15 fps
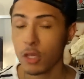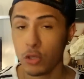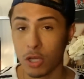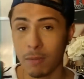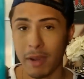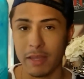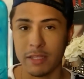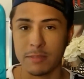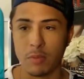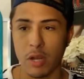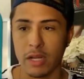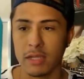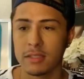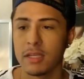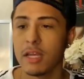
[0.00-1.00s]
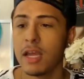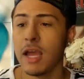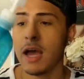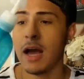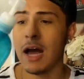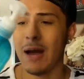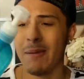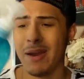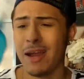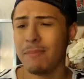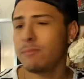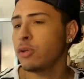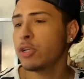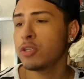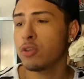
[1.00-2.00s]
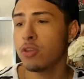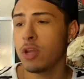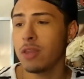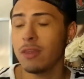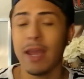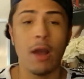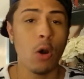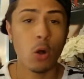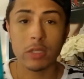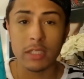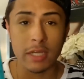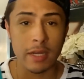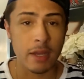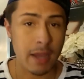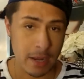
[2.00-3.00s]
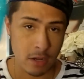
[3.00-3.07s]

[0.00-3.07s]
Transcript: You could buy these products, um, and I'm pretty sure they're on Ulta.